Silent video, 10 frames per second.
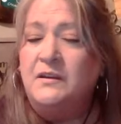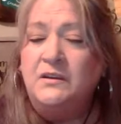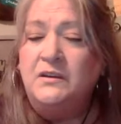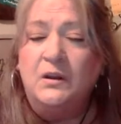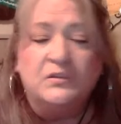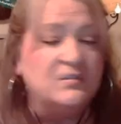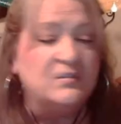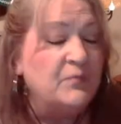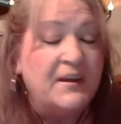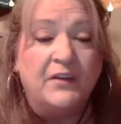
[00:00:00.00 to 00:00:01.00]
you know, some
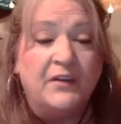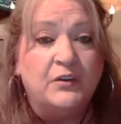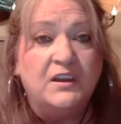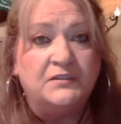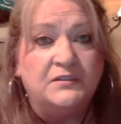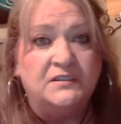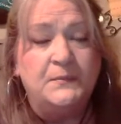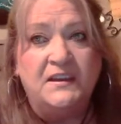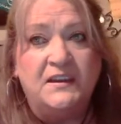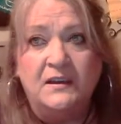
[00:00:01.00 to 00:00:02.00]
of my other gifts to
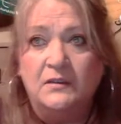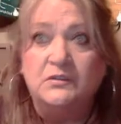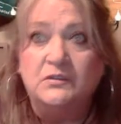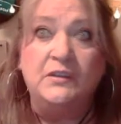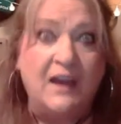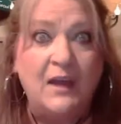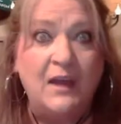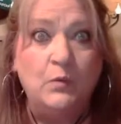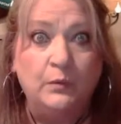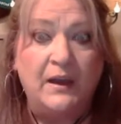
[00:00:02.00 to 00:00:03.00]
me so that I
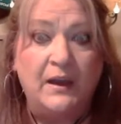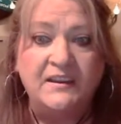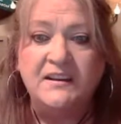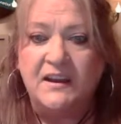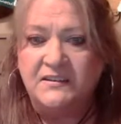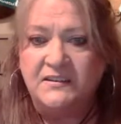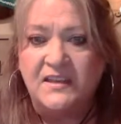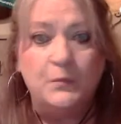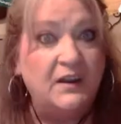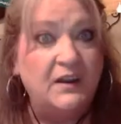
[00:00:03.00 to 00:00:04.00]
will recognize
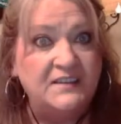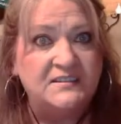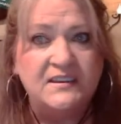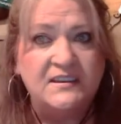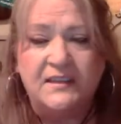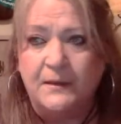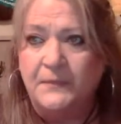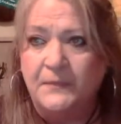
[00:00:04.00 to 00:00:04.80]
them when I see them.